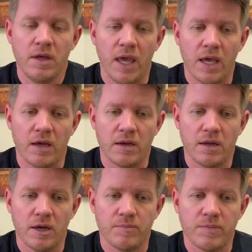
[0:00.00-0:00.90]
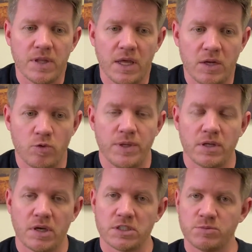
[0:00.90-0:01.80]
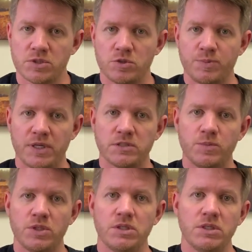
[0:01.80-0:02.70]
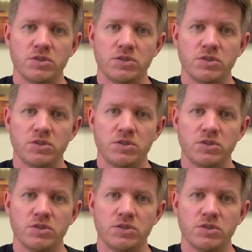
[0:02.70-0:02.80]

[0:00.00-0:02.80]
And then it would be the customer's responsibility